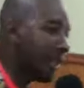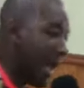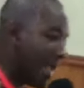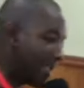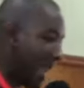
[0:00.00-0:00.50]
the
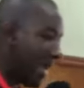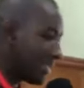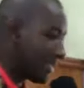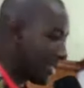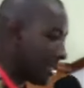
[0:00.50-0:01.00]

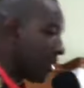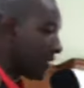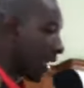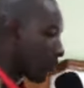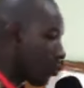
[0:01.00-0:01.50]
anointing
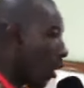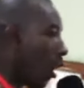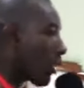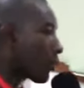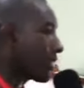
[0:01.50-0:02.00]
that
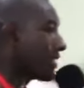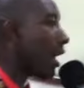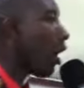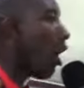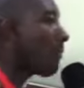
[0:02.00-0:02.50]
walk with
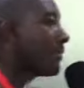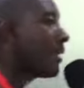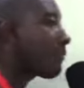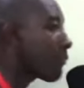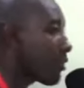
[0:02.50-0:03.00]
the
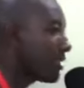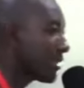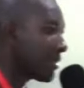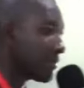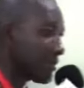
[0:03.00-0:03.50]

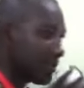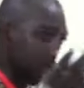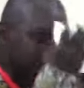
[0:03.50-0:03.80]
omnipresence.